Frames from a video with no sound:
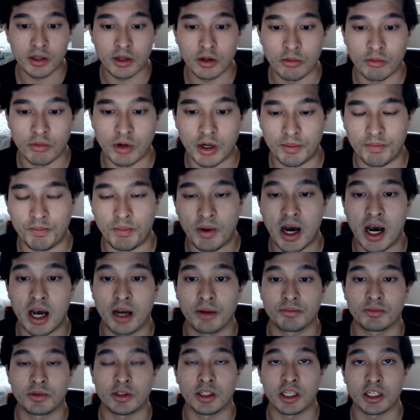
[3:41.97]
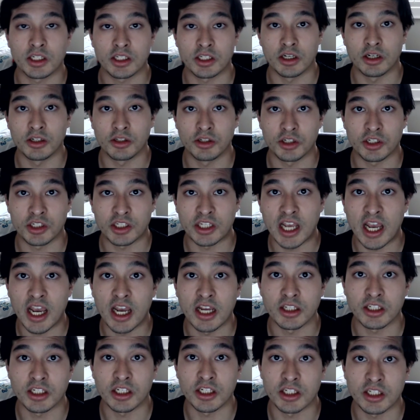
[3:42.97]
what Bam thinks and
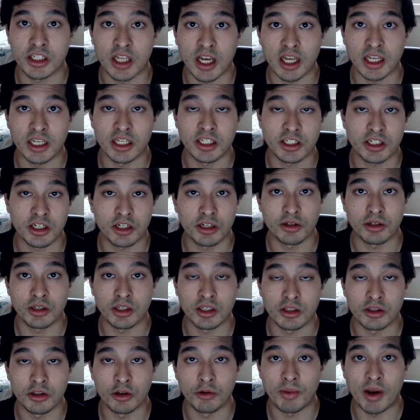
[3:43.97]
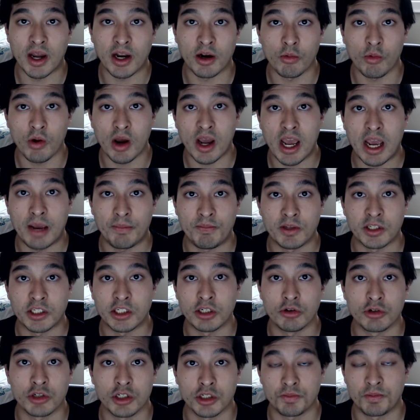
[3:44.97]
understands, he's not he's gonna no matter what happens,
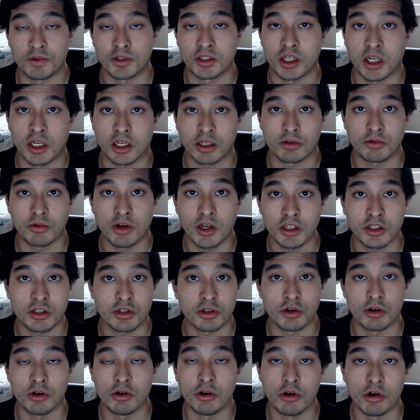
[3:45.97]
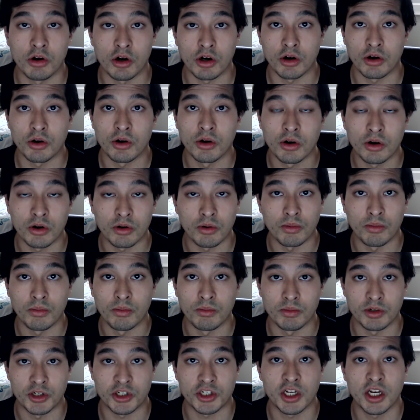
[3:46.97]
he'll just protect Rachel or
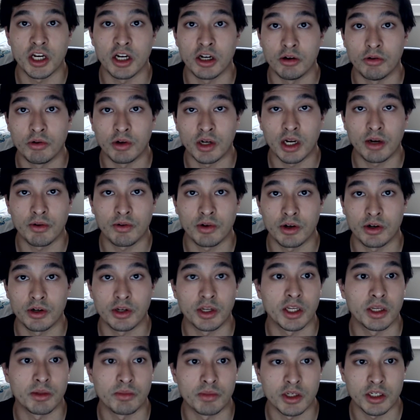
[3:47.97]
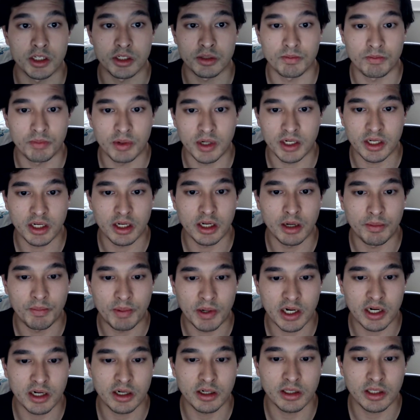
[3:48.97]
Michelle, whatever her name is. But
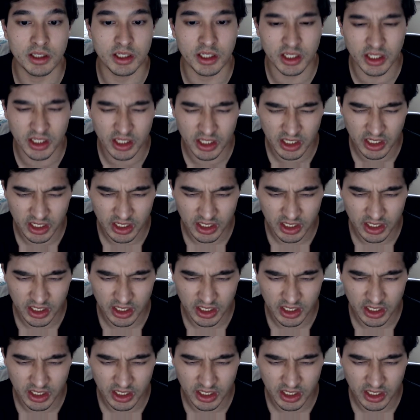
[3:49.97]
apparently